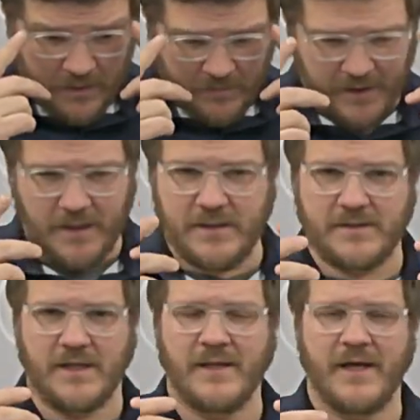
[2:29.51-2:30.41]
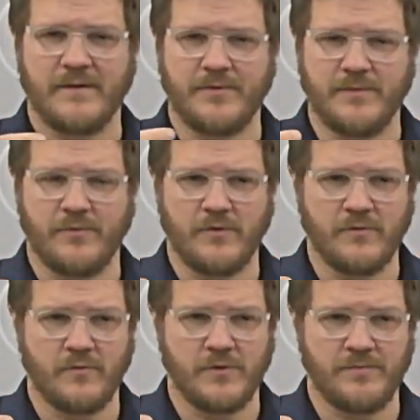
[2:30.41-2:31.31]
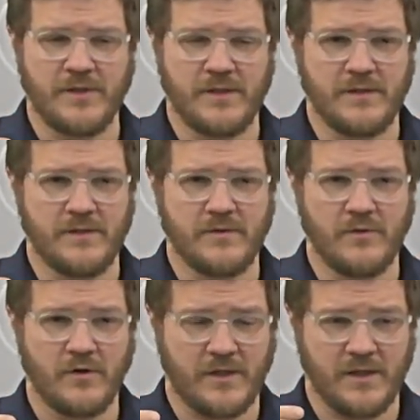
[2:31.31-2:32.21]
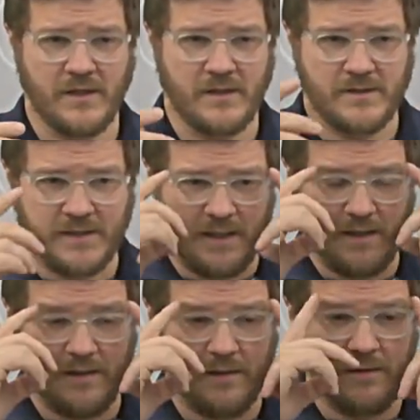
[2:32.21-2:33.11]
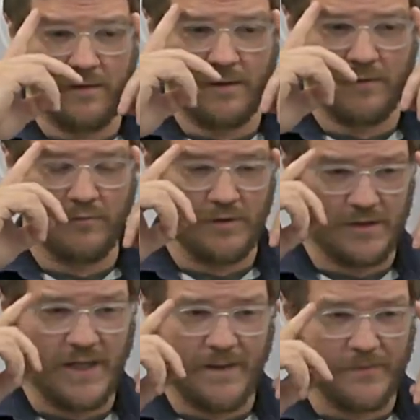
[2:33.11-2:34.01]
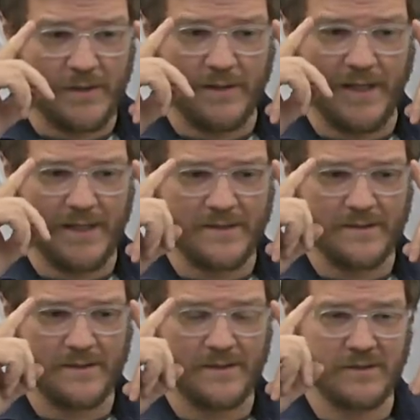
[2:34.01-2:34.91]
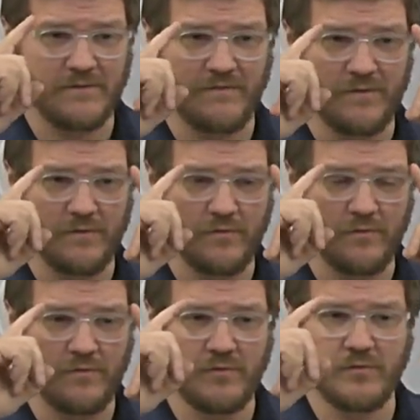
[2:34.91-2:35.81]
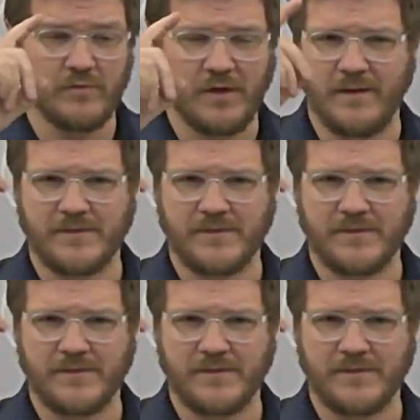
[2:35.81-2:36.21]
because a lot of people would be looking, say, through the top of the glasses to view,